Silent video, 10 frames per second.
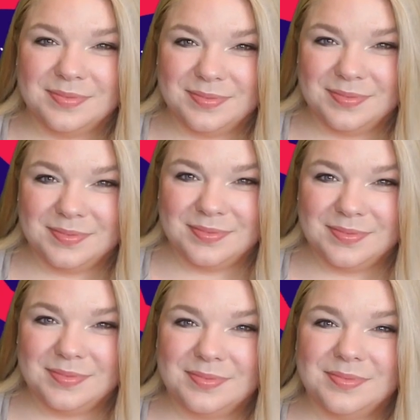
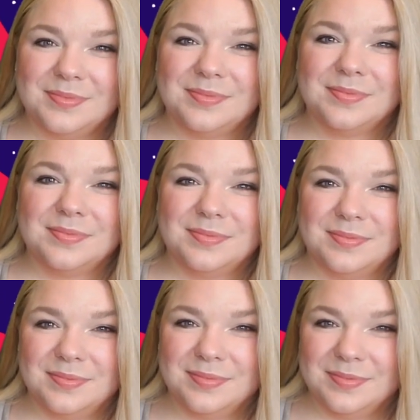
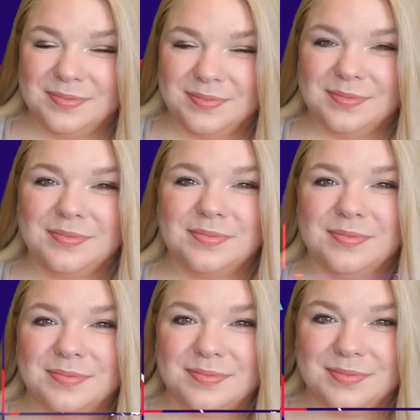
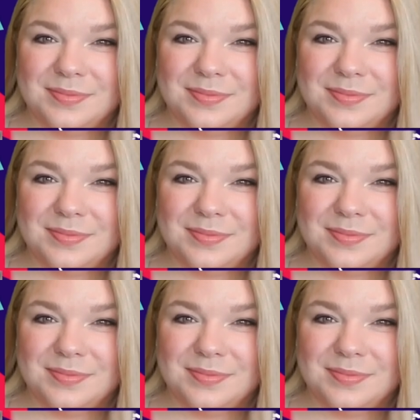No words are spoken by the person on screen.